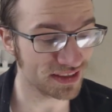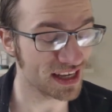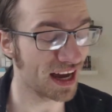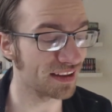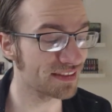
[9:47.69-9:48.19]

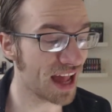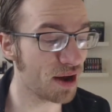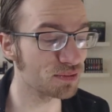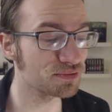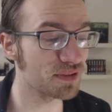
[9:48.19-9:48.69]
yeah,
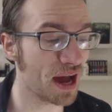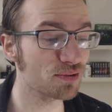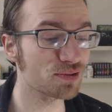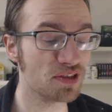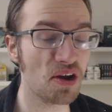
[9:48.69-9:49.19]
that was
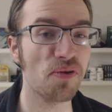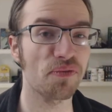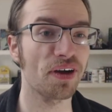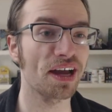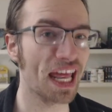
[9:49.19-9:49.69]
that was
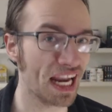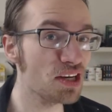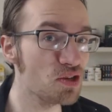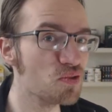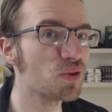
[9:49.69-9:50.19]
terrifying, and
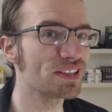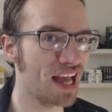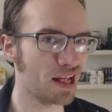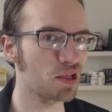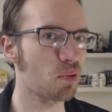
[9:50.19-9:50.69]
I knew
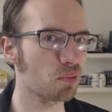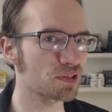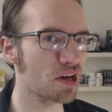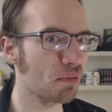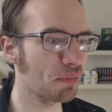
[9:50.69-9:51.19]
exactly what
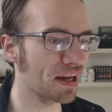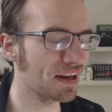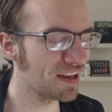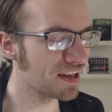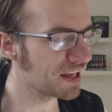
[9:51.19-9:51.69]
was coming.